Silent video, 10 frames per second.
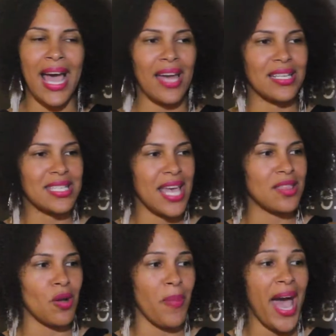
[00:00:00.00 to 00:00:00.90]
how to
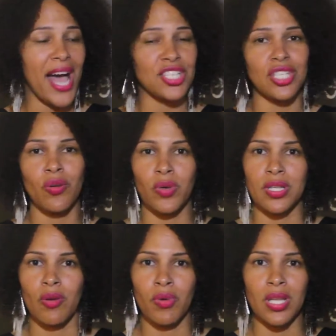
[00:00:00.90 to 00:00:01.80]
take their passion and
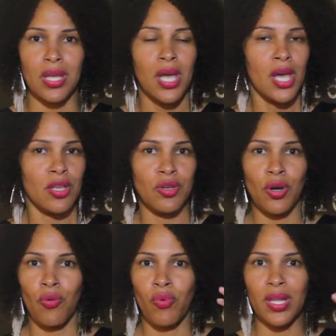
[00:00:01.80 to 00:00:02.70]
what they're
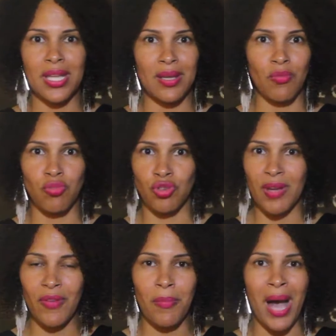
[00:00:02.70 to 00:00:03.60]
really
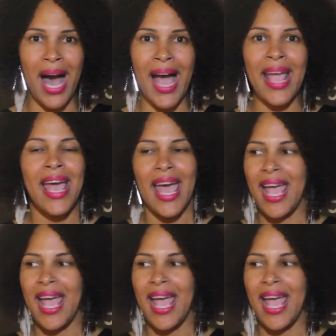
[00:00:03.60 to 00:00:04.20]
driven by